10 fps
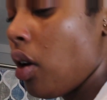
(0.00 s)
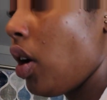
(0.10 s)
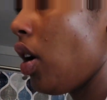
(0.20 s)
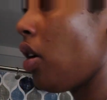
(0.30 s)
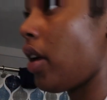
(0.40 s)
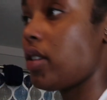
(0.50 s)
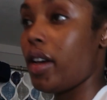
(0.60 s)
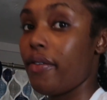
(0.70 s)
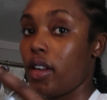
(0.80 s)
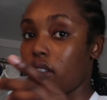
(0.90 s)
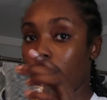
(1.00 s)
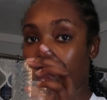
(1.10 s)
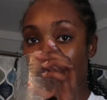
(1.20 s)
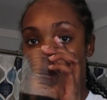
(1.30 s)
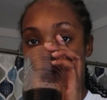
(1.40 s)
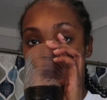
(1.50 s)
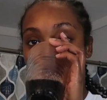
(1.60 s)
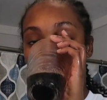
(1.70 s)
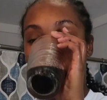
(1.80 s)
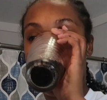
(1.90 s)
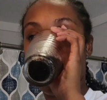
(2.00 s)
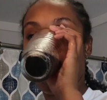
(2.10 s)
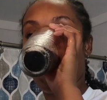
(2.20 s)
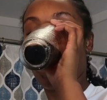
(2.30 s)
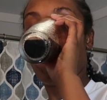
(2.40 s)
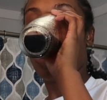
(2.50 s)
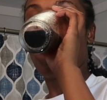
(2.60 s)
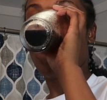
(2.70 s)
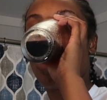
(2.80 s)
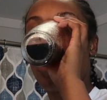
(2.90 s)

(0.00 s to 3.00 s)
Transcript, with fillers: Oh, got time for this crap. I don't